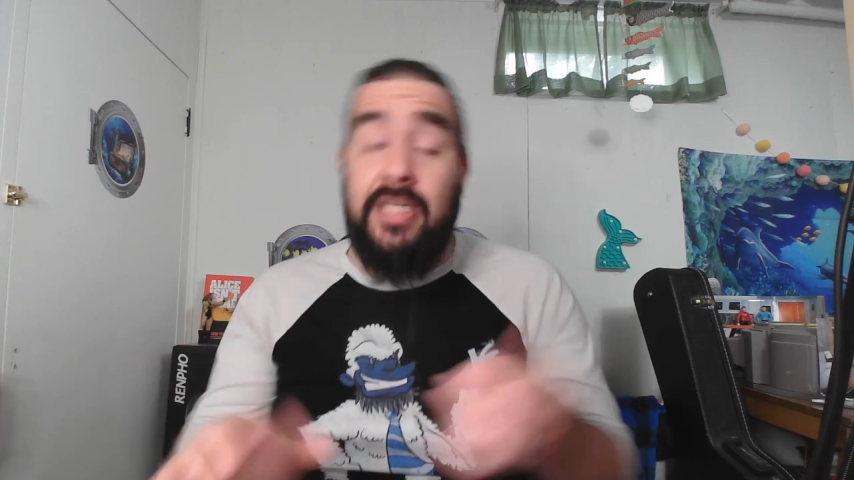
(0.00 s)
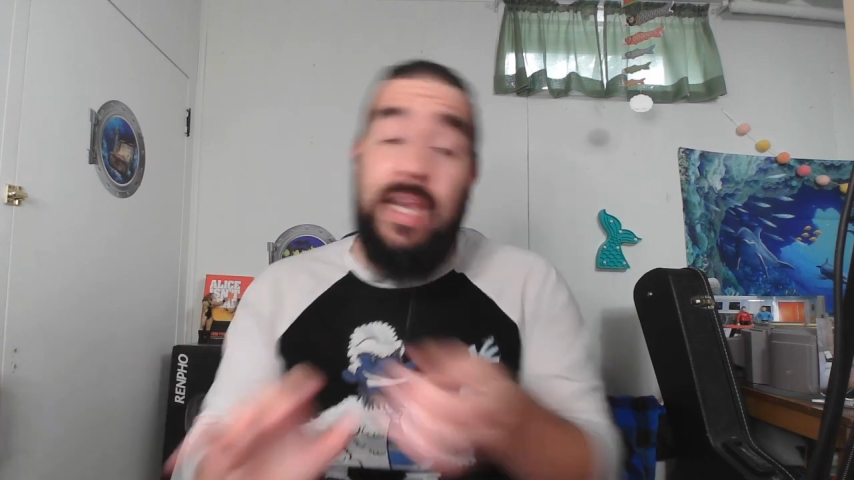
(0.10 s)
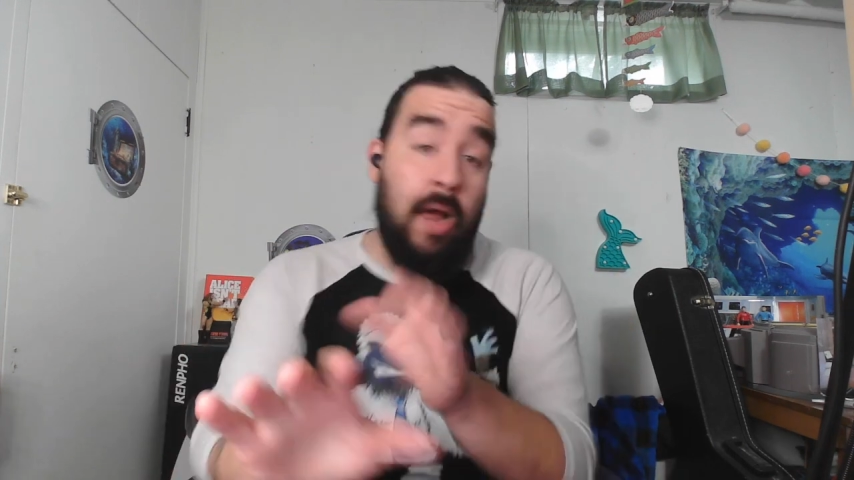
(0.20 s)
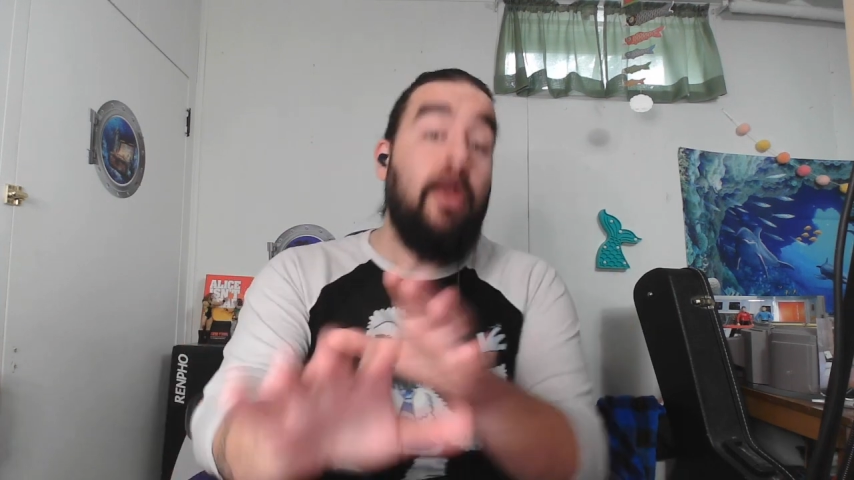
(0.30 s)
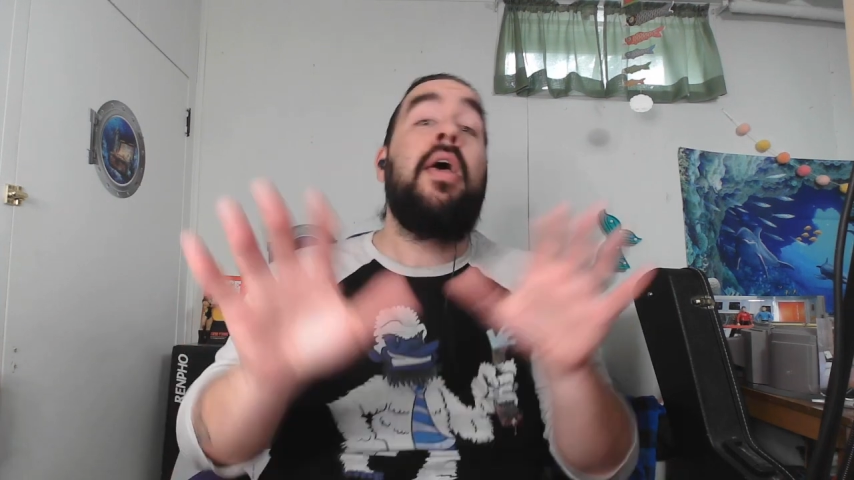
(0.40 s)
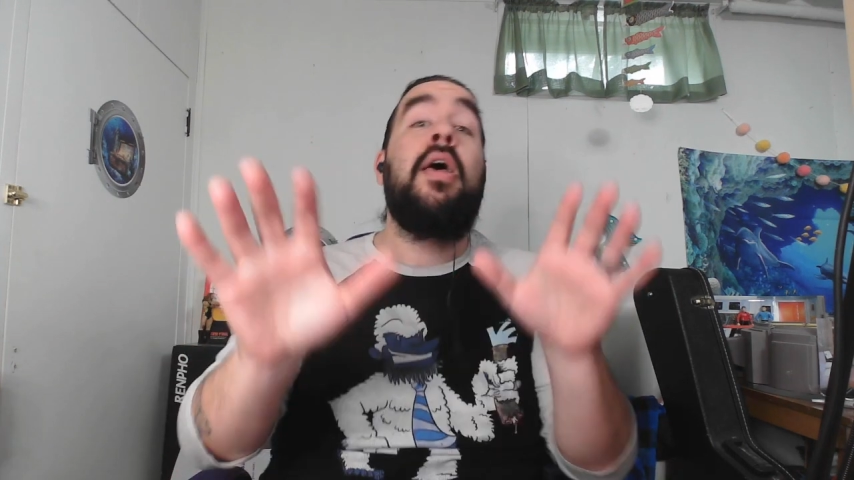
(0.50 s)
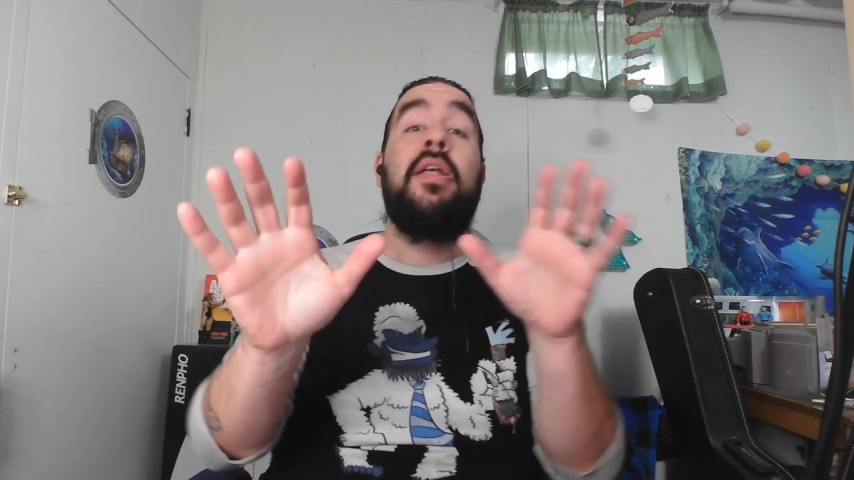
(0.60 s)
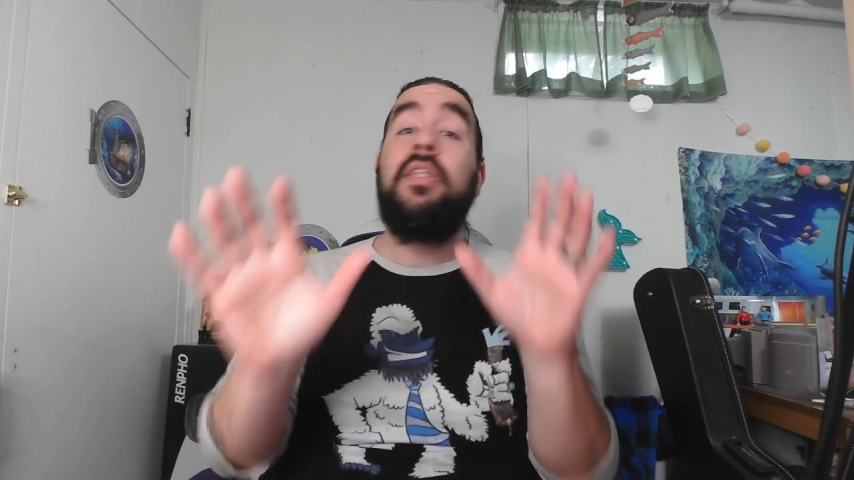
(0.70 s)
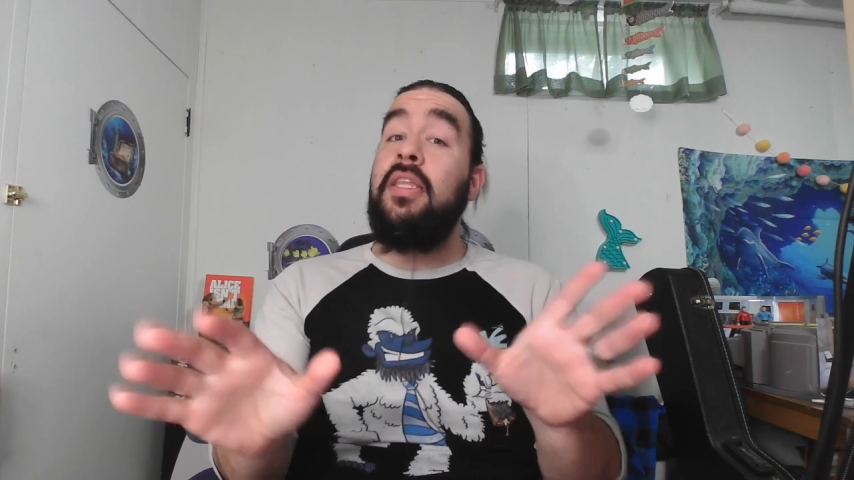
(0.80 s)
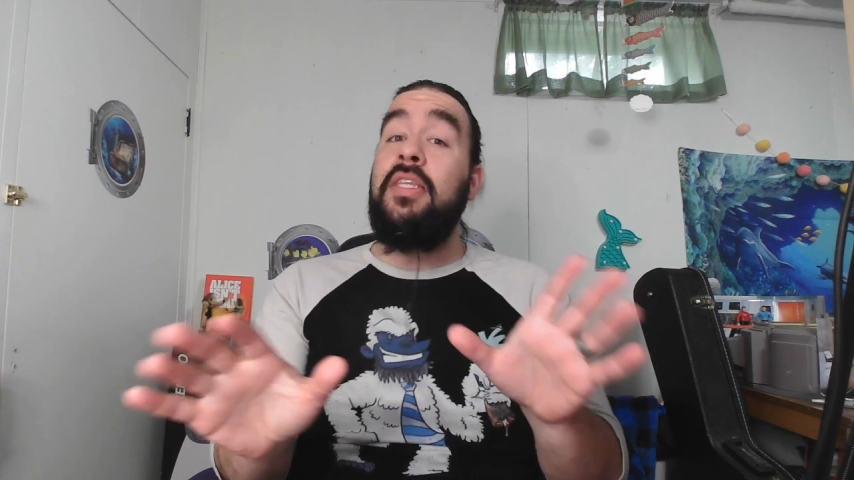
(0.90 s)
Now,
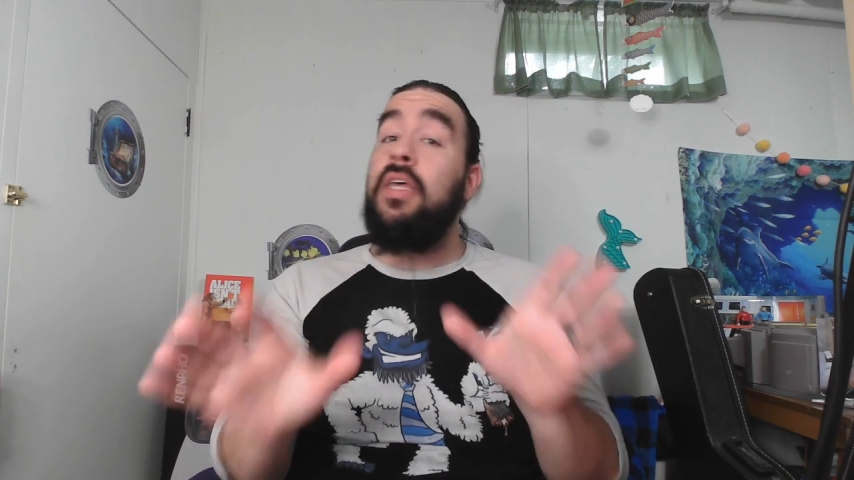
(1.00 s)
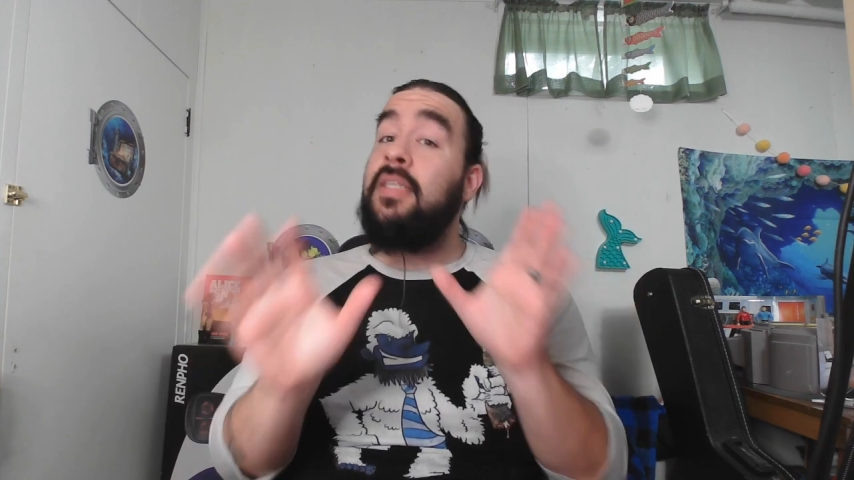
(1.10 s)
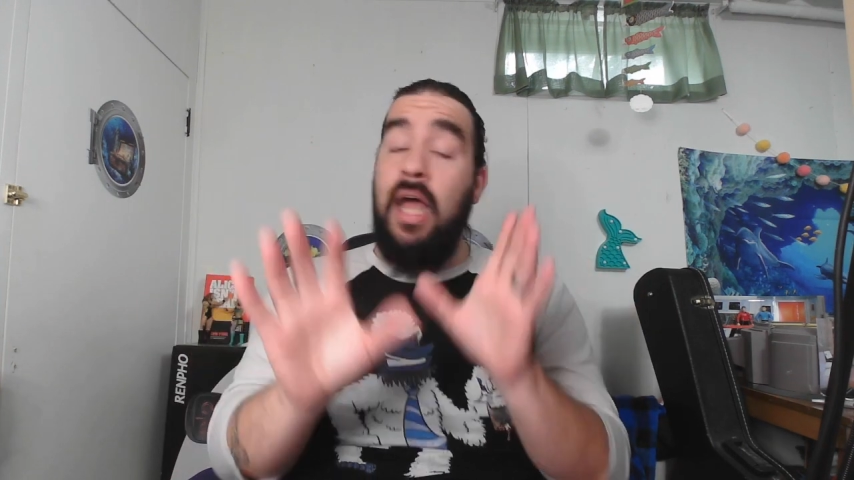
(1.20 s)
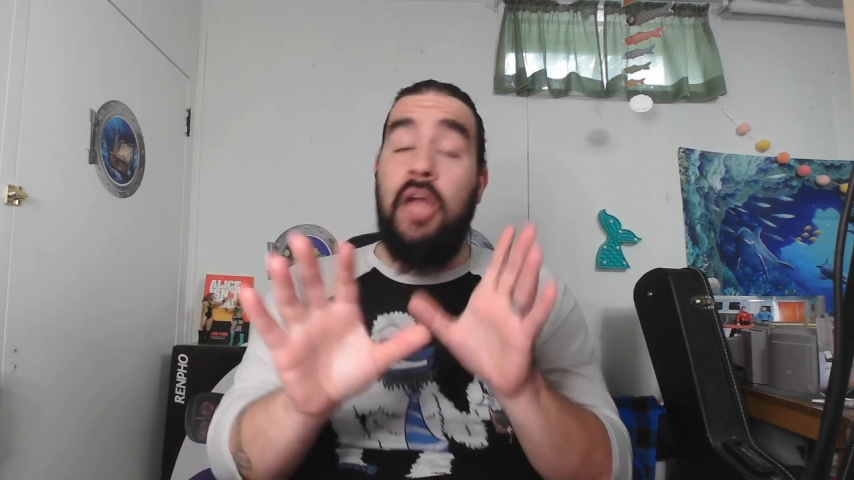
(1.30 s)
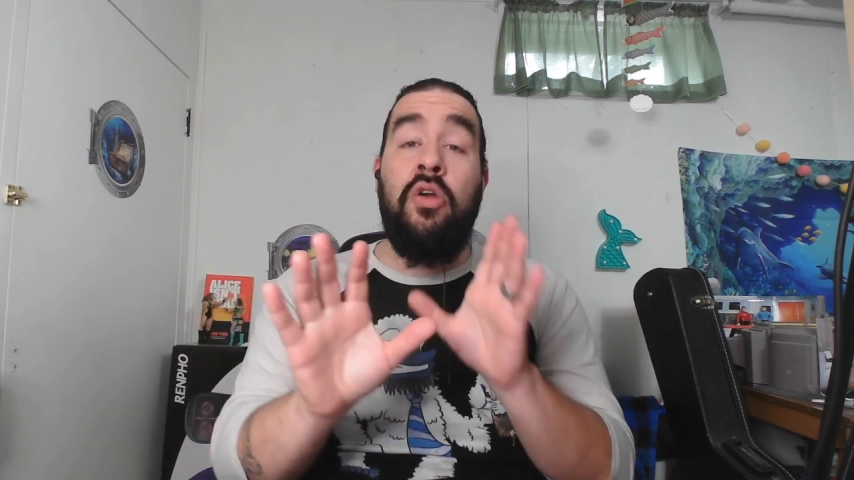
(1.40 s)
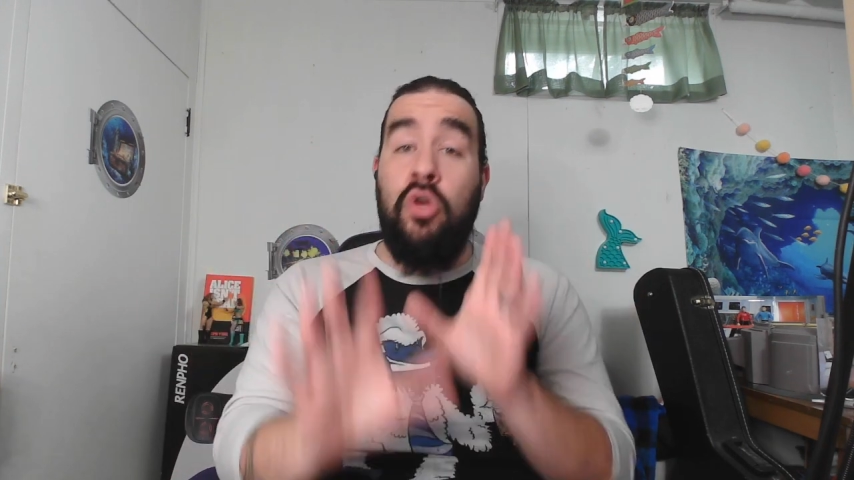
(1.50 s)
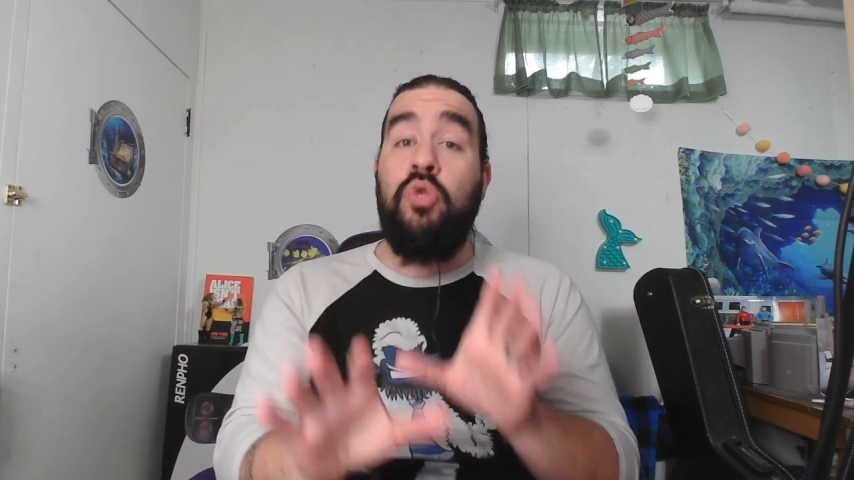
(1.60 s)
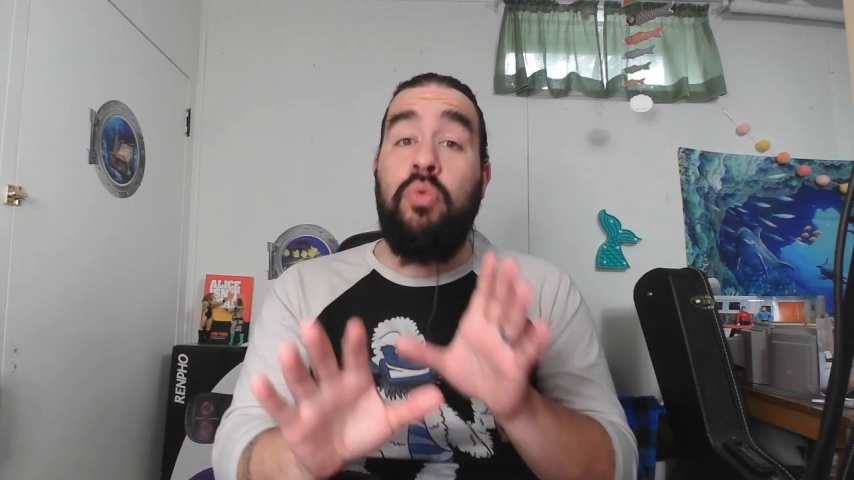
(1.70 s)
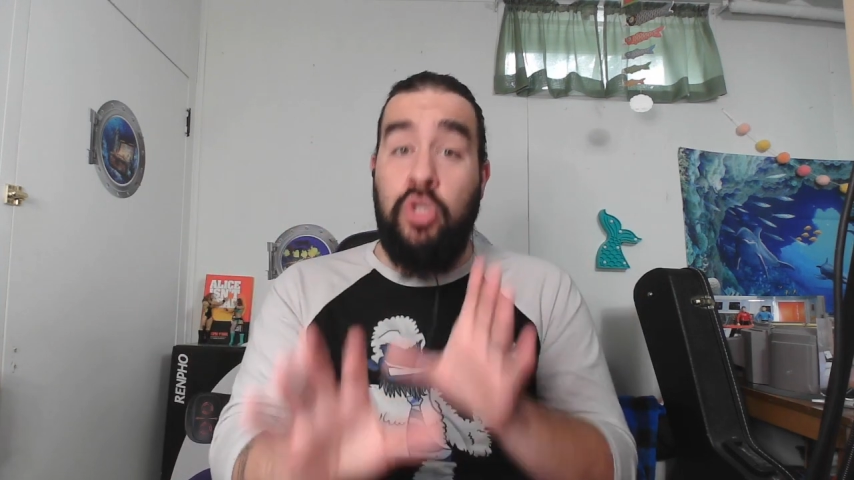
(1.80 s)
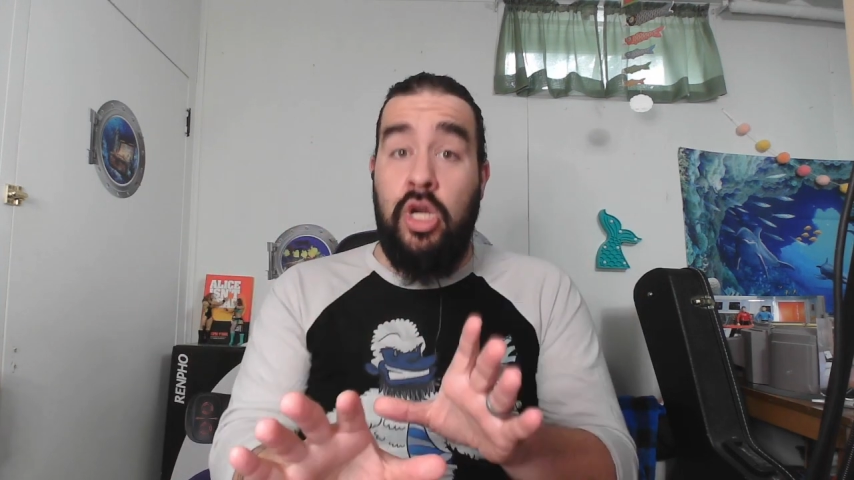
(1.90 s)
Silesia is not your
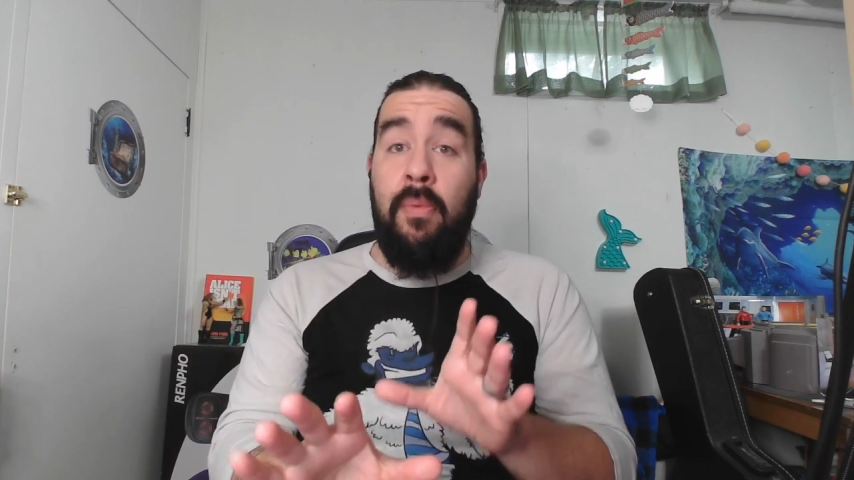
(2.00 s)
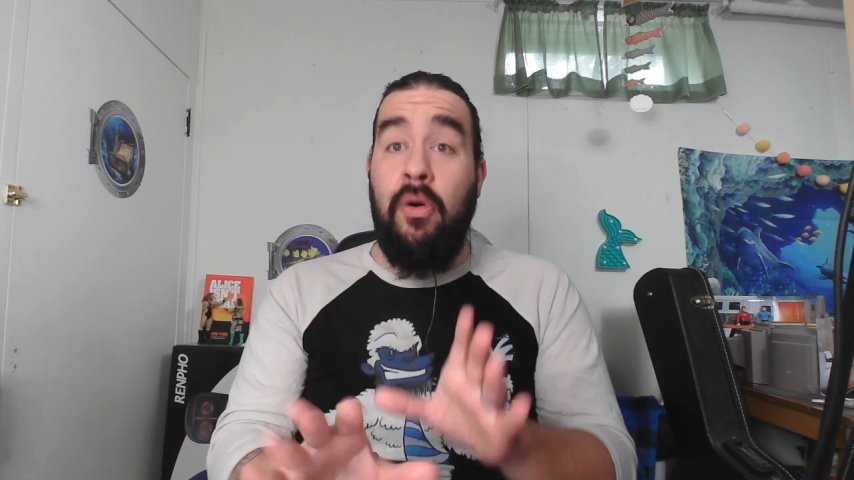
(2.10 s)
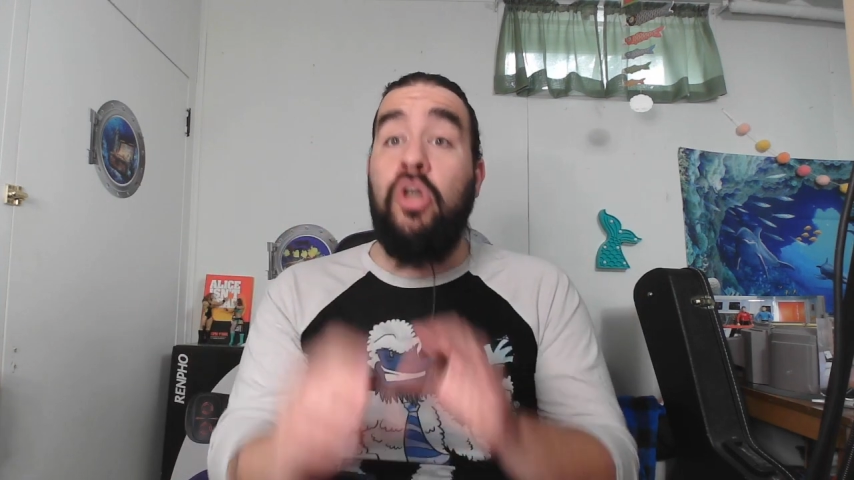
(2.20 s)
usual jobber.